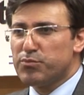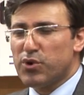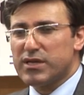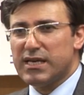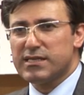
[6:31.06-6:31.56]

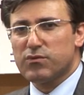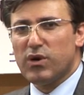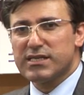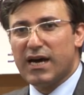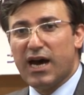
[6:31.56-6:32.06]
protest
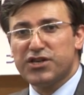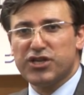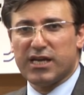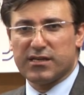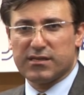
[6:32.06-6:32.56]
was
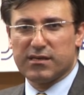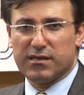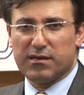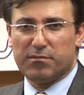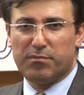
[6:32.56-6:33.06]
hijacked
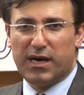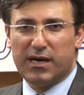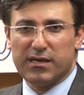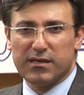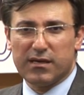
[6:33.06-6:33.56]

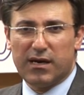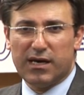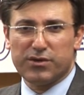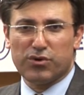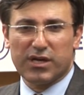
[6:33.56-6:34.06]
by
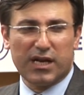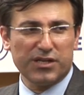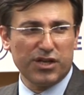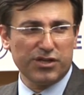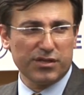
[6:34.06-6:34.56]
other
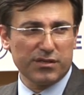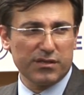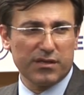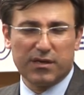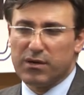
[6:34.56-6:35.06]
organizations
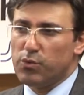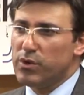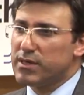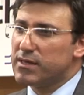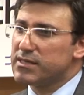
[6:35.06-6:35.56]

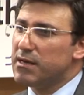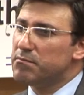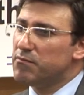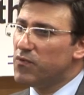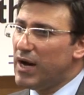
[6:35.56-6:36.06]
with
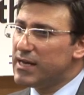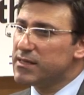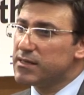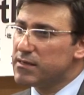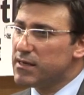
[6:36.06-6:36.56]
some
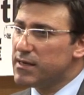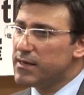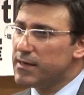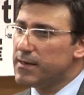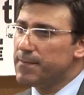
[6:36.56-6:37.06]
violent
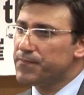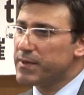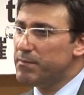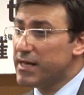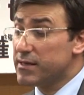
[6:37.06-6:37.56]

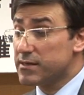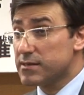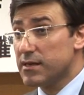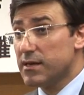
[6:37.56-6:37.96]
methods.